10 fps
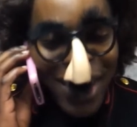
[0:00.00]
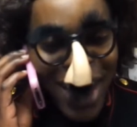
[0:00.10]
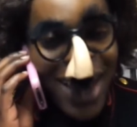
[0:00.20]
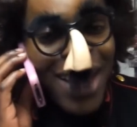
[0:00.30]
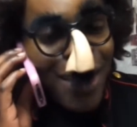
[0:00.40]

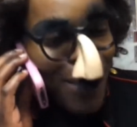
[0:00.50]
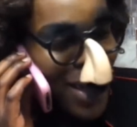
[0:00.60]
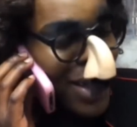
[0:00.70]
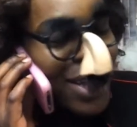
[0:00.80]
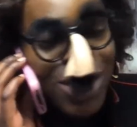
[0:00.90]
Yeah,
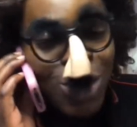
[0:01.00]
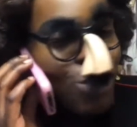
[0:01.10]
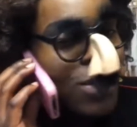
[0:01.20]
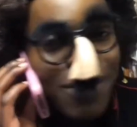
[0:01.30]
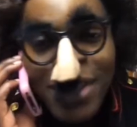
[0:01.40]
man,
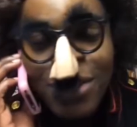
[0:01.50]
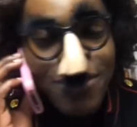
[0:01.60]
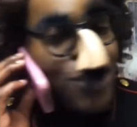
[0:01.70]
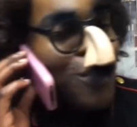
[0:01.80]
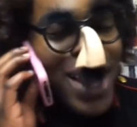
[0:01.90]
exclusive
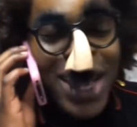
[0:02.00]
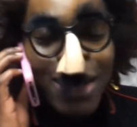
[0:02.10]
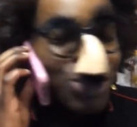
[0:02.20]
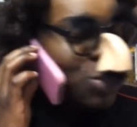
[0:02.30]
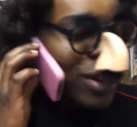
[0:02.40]
interview,
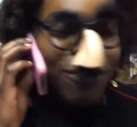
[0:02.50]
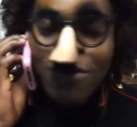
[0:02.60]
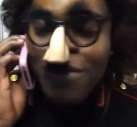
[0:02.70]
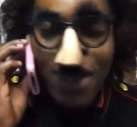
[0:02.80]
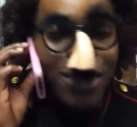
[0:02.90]
man. I'm straight
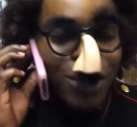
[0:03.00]
from the